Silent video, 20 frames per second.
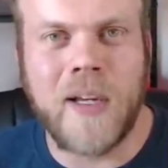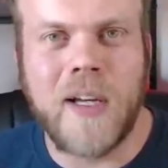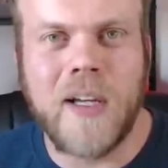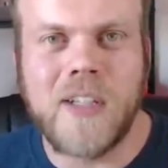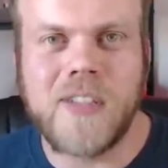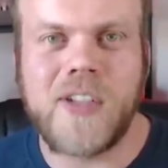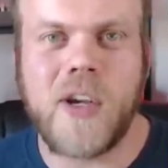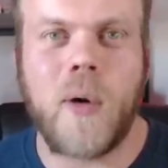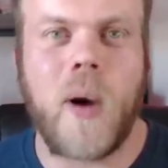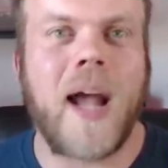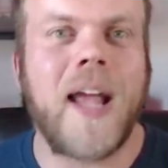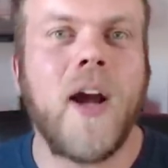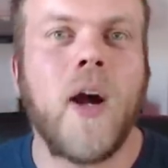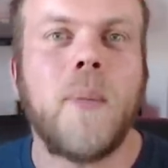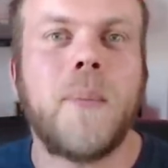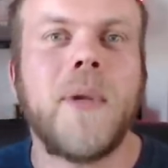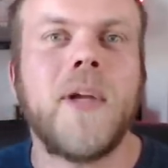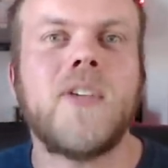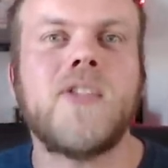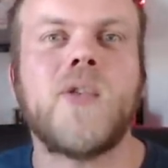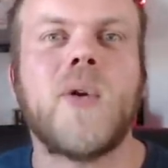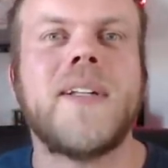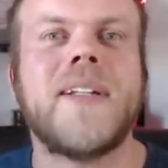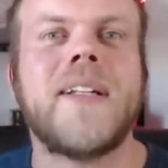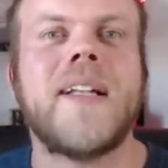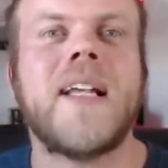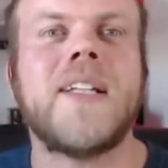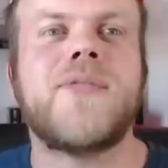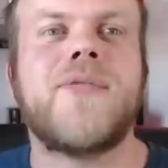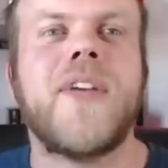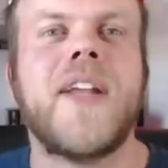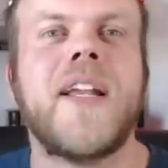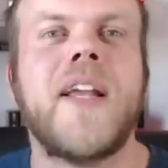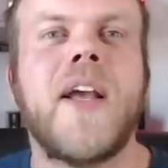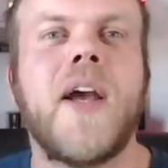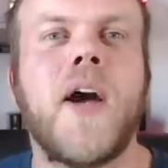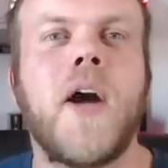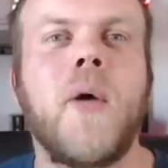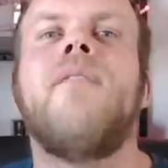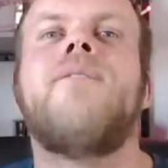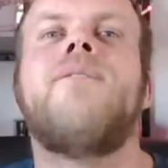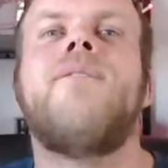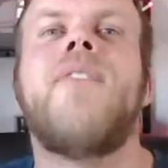So I hope you enjoyed today's video.